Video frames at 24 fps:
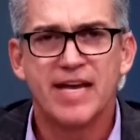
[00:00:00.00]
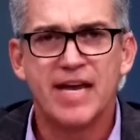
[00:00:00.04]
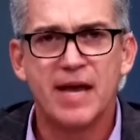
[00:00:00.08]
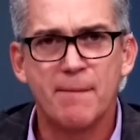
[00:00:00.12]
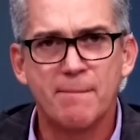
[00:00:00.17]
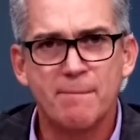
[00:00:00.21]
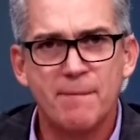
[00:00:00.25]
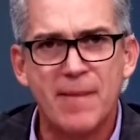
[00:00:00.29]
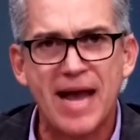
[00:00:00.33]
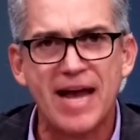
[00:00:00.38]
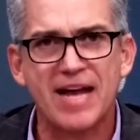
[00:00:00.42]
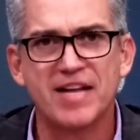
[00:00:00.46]

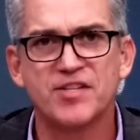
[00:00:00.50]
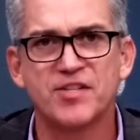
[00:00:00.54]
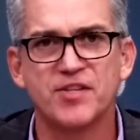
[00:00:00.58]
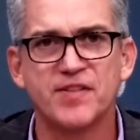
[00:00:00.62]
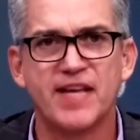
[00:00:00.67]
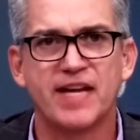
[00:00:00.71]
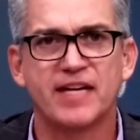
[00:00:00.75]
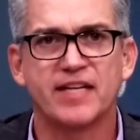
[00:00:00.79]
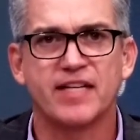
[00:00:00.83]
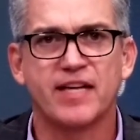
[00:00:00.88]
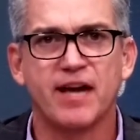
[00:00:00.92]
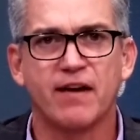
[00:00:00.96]

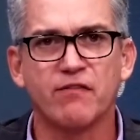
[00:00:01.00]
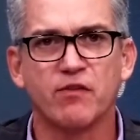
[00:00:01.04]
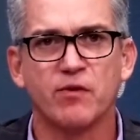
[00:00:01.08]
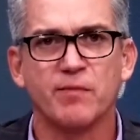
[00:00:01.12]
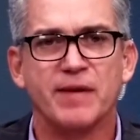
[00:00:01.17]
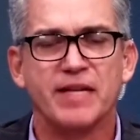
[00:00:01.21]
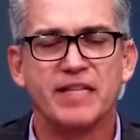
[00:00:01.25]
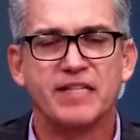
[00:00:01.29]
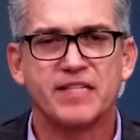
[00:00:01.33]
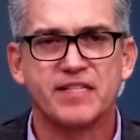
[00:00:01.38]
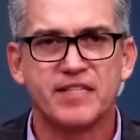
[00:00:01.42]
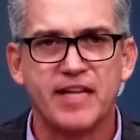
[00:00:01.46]
that
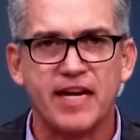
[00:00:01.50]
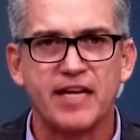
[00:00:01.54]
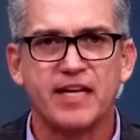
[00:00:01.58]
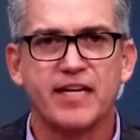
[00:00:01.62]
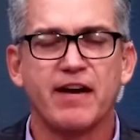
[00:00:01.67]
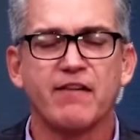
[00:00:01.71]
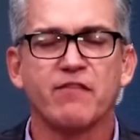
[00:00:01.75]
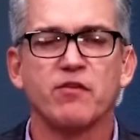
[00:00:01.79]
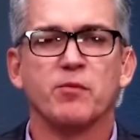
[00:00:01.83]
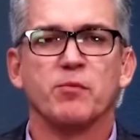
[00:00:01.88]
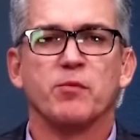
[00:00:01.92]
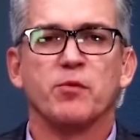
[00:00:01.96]
government, state
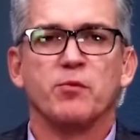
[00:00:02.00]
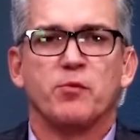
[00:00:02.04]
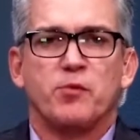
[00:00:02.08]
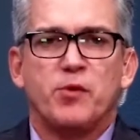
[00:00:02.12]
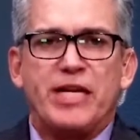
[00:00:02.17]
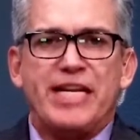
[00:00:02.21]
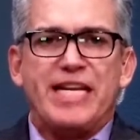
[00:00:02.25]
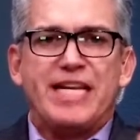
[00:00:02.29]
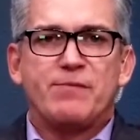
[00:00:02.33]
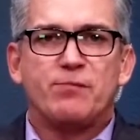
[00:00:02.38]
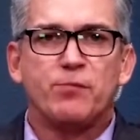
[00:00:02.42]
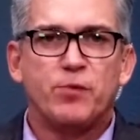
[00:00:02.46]
government,
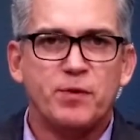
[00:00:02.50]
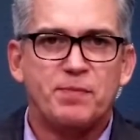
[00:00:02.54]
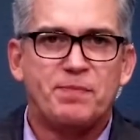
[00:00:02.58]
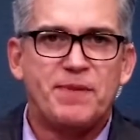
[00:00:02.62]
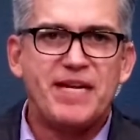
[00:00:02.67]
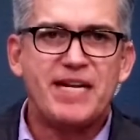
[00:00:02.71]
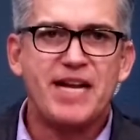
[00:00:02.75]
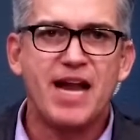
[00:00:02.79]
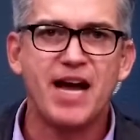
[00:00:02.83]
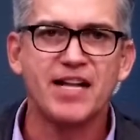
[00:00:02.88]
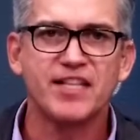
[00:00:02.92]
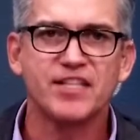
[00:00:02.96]
we would
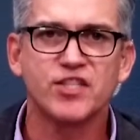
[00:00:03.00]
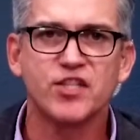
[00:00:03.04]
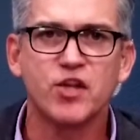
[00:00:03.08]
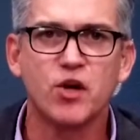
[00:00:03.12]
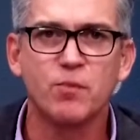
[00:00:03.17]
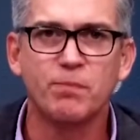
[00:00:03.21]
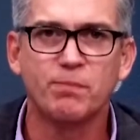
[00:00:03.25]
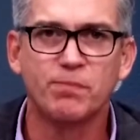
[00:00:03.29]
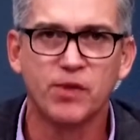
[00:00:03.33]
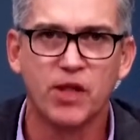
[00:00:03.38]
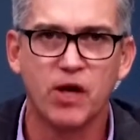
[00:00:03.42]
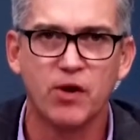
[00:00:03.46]
be not
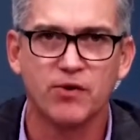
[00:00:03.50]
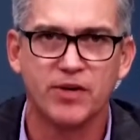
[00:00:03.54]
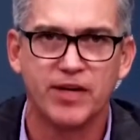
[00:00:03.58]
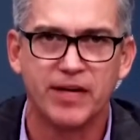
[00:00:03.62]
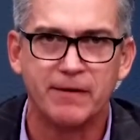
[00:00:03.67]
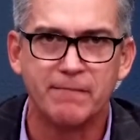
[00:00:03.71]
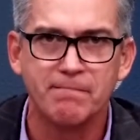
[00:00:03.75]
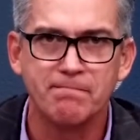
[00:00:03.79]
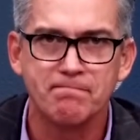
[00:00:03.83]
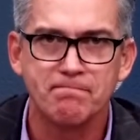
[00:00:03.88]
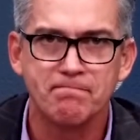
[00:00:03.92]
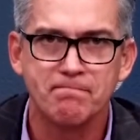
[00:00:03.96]
so
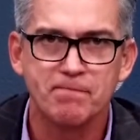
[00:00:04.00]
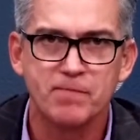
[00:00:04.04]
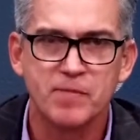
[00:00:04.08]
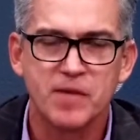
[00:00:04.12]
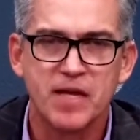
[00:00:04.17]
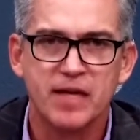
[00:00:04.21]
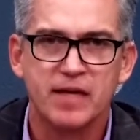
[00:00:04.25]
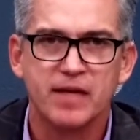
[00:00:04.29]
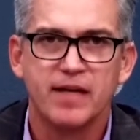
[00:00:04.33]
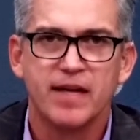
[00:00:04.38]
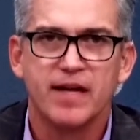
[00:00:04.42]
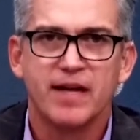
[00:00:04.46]
bloated
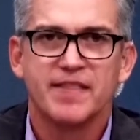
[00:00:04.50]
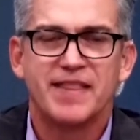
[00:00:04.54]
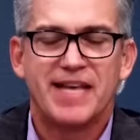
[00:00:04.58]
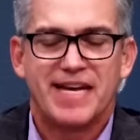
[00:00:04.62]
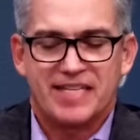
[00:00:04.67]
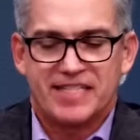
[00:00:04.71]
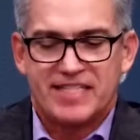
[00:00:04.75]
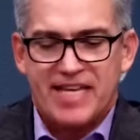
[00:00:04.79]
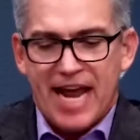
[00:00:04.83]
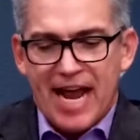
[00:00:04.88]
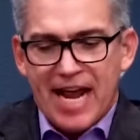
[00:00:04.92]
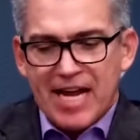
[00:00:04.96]

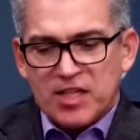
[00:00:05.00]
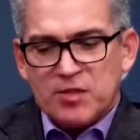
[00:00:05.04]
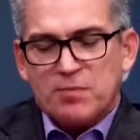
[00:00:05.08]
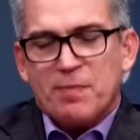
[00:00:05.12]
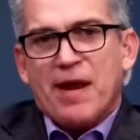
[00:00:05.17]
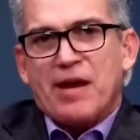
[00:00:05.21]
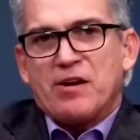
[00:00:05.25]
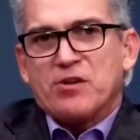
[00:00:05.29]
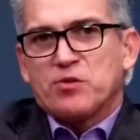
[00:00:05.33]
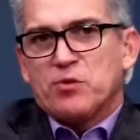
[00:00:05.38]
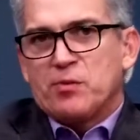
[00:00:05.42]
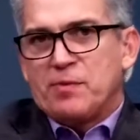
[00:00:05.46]
that
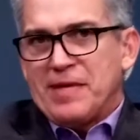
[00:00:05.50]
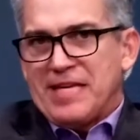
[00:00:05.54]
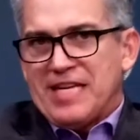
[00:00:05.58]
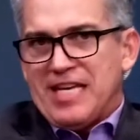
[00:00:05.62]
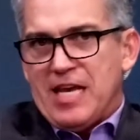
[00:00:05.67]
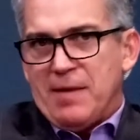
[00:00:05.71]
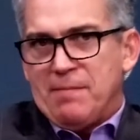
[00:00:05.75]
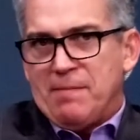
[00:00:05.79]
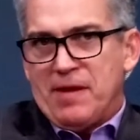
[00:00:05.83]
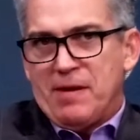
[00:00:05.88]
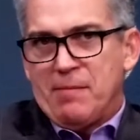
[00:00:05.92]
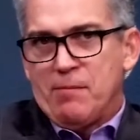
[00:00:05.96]
taxpayers would be
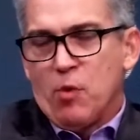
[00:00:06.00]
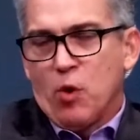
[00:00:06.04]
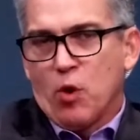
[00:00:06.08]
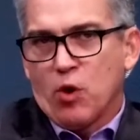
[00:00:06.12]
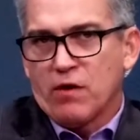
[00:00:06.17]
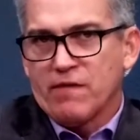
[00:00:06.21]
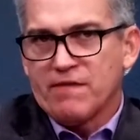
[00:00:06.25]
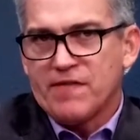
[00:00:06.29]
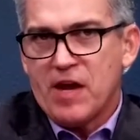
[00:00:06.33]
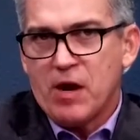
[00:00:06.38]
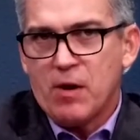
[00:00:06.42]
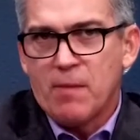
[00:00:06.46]
keeping
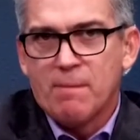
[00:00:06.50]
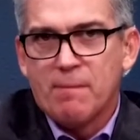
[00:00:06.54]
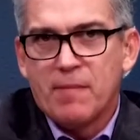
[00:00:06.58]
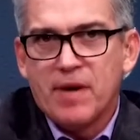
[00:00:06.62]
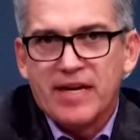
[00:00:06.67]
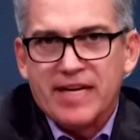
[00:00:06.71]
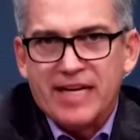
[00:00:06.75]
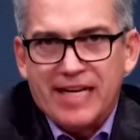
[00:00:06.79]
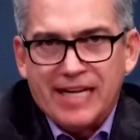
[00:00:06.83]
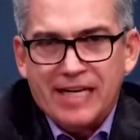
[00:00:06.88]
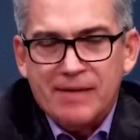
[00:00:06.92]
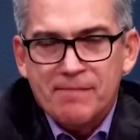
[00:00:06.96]
more of their
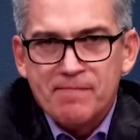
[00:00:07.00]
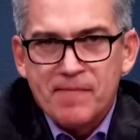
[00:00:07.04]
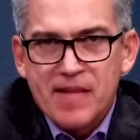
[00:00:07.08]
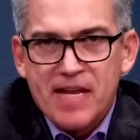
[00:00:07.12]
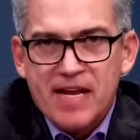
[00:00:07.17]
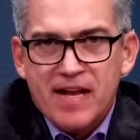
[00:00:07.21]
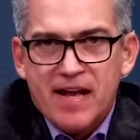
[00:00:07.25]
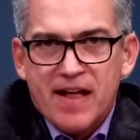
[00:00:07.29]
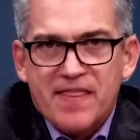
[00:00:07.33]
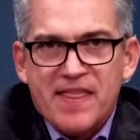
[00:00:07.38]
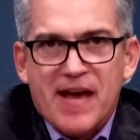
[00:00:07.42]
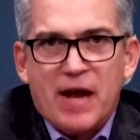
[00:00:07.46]
money,
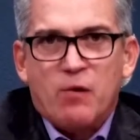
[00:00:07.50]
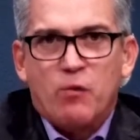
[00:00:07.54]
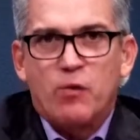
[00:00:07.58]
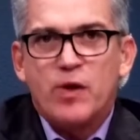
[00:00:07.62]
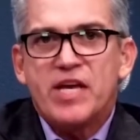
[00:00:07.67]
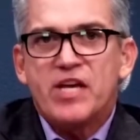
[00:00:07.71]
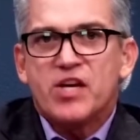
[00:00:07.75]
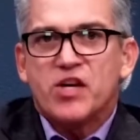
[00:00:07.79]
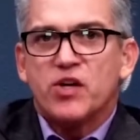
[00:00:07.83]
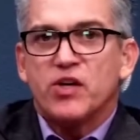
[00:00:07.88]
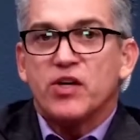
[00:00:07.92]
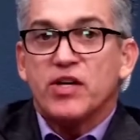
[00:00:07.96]
that
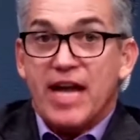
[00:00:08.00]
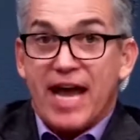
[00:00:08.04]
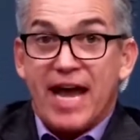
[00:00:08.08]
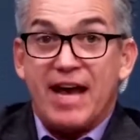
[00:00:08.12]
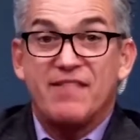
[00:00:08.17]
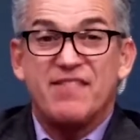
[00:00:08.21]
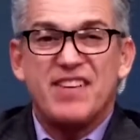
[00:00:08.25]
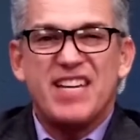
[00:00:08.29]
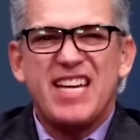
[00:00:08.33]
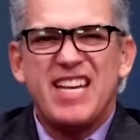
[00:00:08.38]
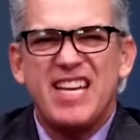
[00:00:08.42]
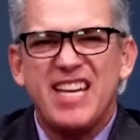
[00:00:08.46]
we could
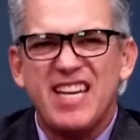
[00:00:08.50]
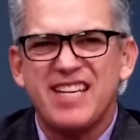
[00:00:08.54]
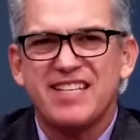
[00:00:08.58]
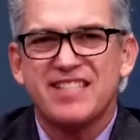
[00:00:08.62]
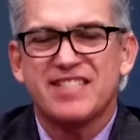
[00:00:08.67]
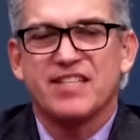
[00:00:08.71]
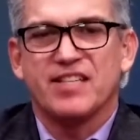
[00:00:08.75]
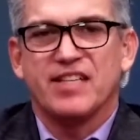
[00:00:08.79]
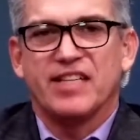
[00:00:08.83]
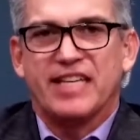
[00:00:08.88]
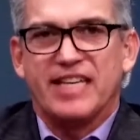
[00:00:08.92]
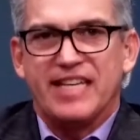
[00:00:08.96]
have
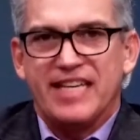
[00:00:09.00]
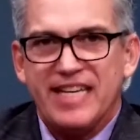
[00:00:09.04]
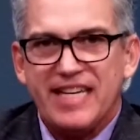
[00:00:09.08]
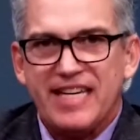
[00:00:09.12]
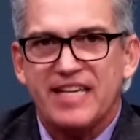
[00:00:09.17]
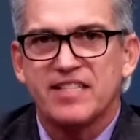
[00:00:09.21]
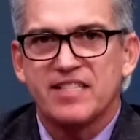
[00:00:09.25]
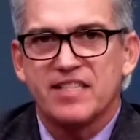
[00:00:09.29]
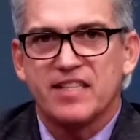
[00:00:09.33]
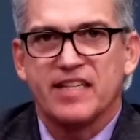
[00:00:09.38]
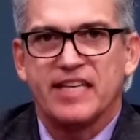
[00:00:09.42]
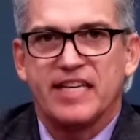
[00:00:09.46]

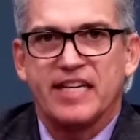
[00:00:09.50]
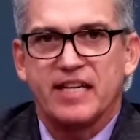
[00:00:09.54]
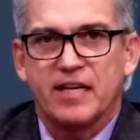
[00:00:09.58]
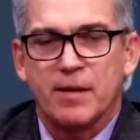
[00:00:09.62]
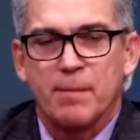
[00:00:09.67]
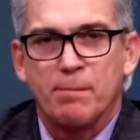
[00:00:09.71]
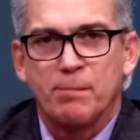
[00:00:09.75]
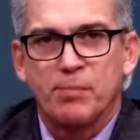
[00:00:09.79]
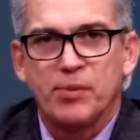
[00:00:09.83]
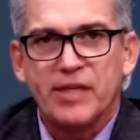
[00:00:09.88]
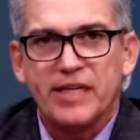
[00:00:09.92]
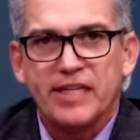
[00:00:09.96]
easily,
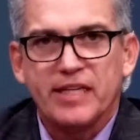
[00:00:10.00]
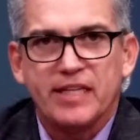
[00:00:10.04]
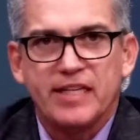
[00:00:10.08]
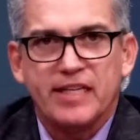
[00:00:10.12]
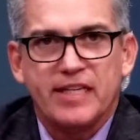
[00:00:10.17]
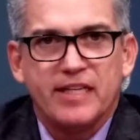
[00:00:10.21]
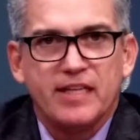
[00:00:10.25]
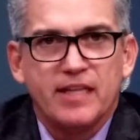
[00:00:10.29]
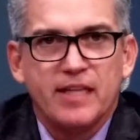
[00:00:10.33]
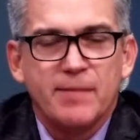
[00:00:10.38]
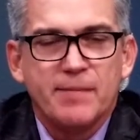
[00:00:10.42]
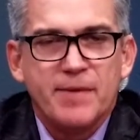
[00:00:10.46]

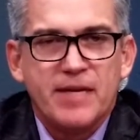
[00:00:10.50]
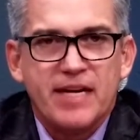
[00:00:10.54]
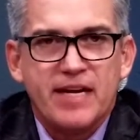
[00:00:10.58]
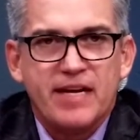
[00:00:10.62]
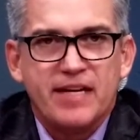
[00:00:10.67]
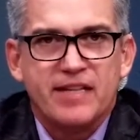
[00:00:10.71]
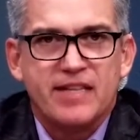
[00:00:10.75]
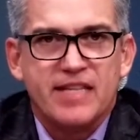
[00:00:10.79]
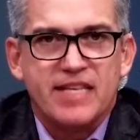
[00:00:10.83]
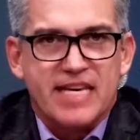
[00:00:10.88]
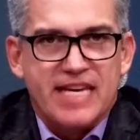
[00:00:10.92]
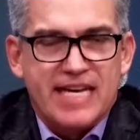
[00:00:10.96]
completely
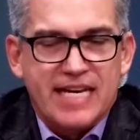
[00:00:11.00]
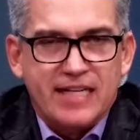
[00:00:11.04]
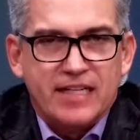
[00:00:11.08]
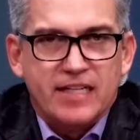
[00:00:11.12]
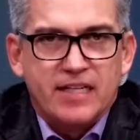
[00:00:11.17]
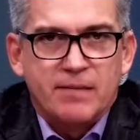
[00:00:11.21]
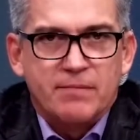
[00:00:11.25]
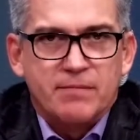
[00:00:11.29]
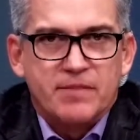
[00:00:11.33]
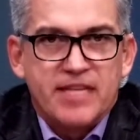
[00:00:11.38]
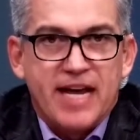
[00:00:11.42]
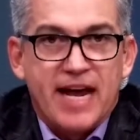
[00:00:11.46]
eliminated the
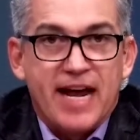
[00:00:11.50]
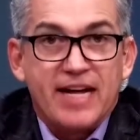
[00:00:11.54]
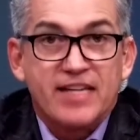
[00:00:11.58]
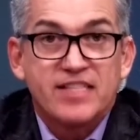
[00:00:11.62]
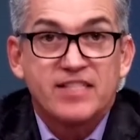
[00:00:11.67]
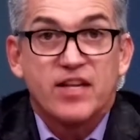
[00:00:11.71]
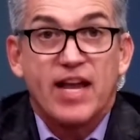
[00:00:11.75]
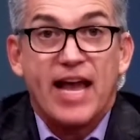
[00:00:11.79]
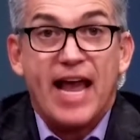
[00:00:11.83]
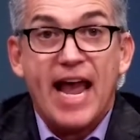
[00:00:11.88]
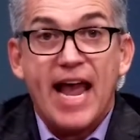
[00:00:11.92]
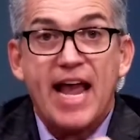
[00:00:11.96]
income
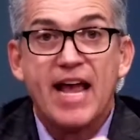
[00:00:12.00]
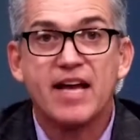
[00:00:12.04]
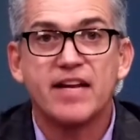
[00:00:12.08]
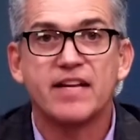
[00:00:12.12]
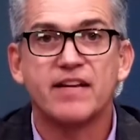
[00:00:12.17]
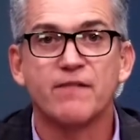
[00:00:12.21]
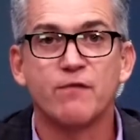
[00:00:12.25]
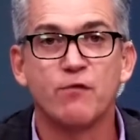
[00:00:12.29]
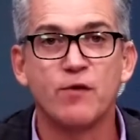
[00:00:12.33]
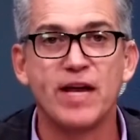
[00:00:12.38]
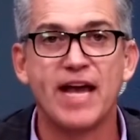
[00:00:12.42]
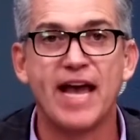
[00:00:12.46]
tax,
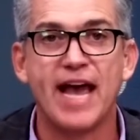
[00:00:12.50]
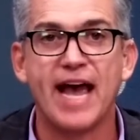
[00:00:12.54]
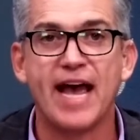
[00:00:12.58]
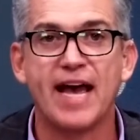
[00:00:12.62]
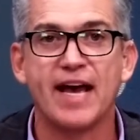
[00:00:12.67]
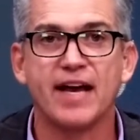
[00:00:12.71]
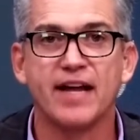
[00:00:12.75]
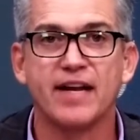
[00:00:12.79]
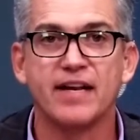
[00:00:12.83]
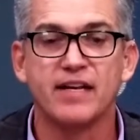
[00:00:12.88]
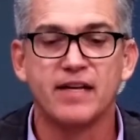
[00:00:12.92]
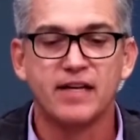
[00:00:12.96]
and if we
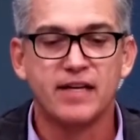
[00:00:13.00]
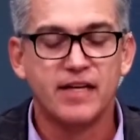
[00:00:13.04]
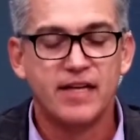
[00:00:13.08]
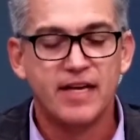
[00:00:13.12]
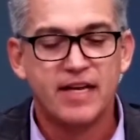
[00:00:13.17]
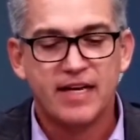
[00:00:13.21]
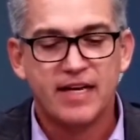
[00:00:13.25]
had